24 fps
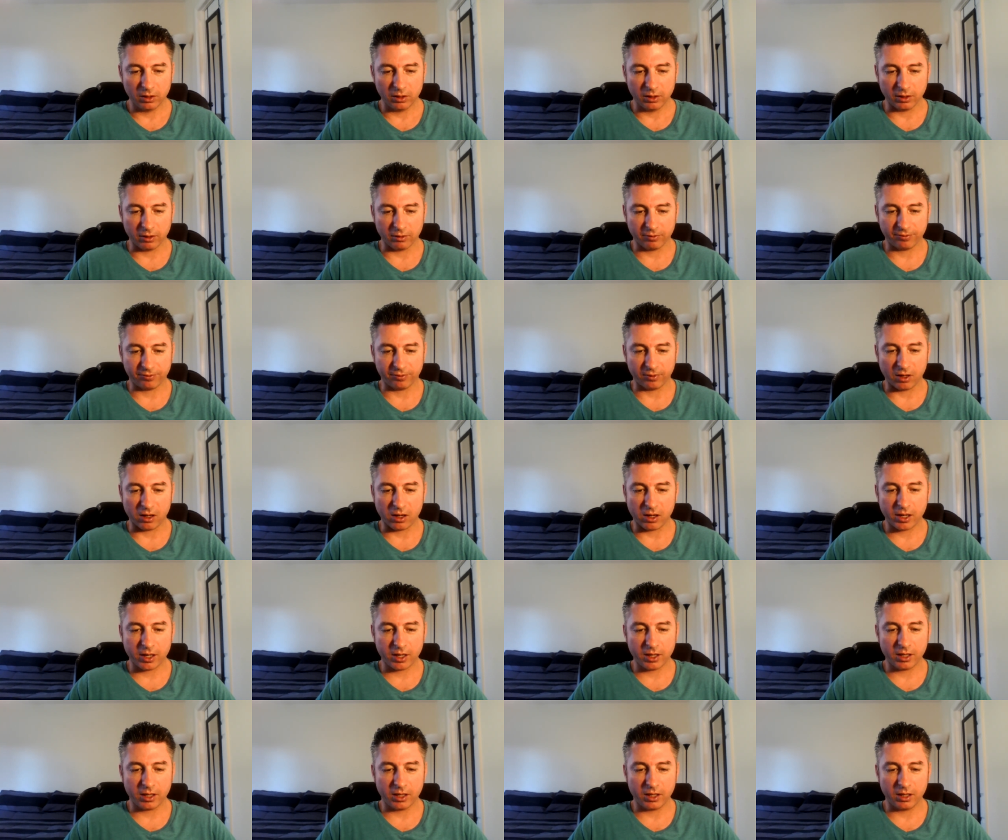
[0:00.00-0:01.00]
They're
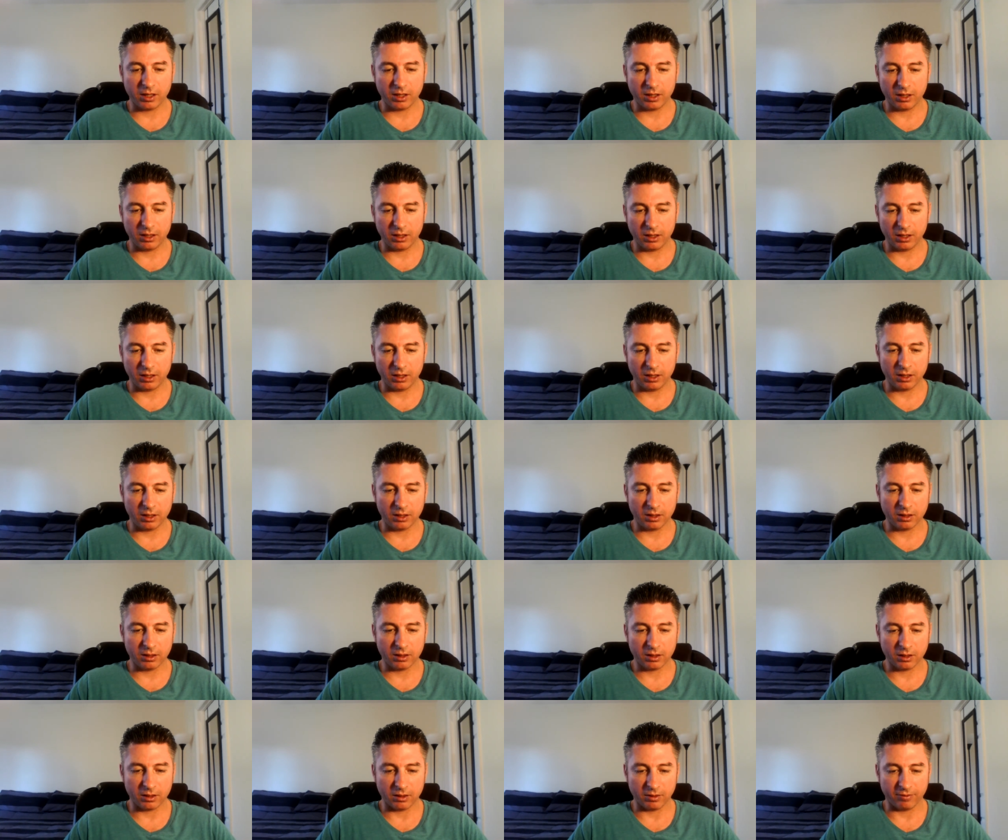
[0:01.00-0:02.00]
flying
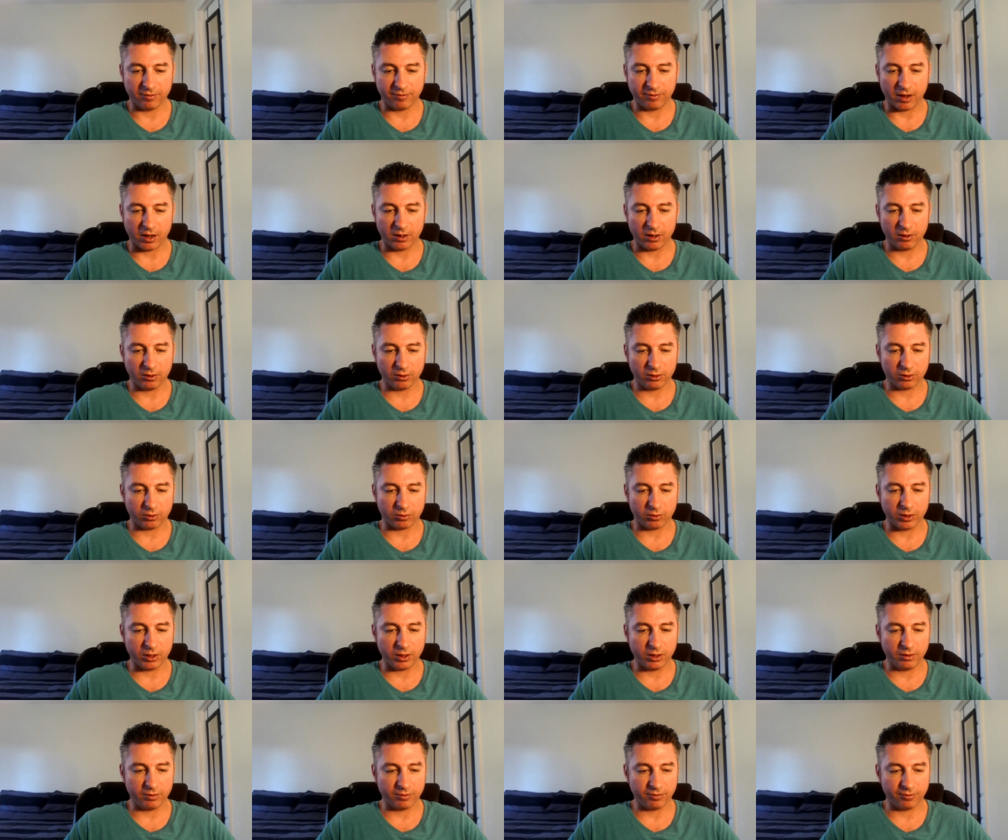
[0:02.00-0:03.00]
in the final
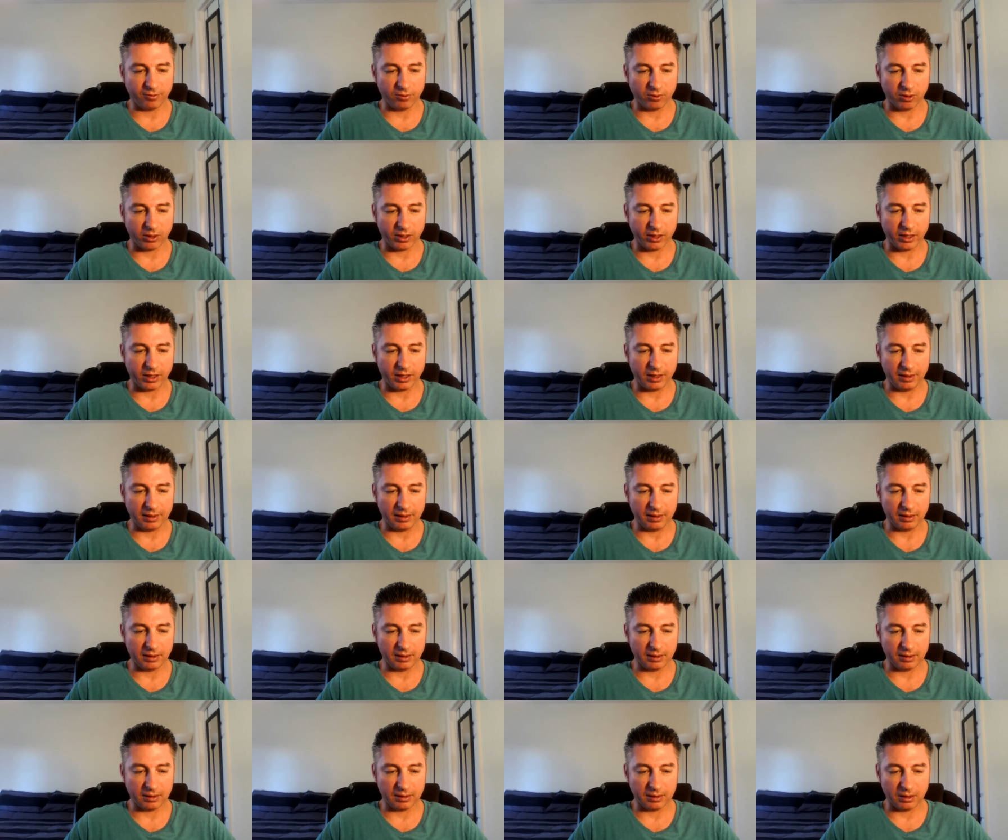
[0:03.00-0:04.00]
three for a
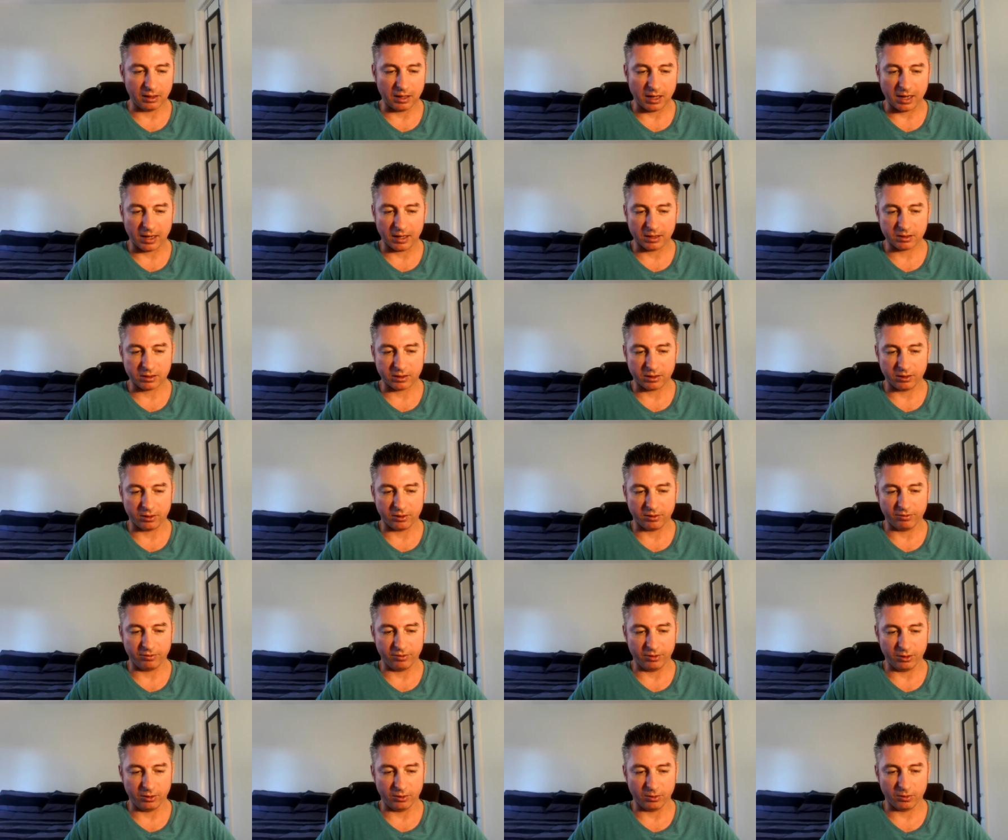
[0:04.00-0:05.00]
last
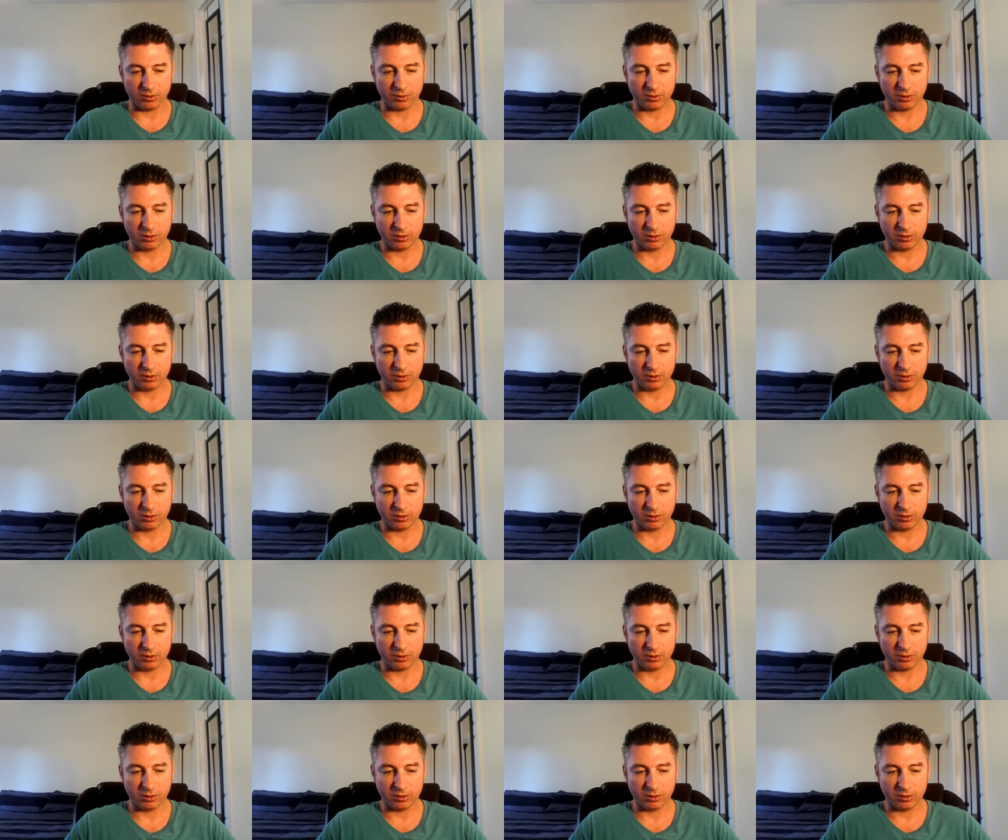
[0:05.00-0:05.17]
interview.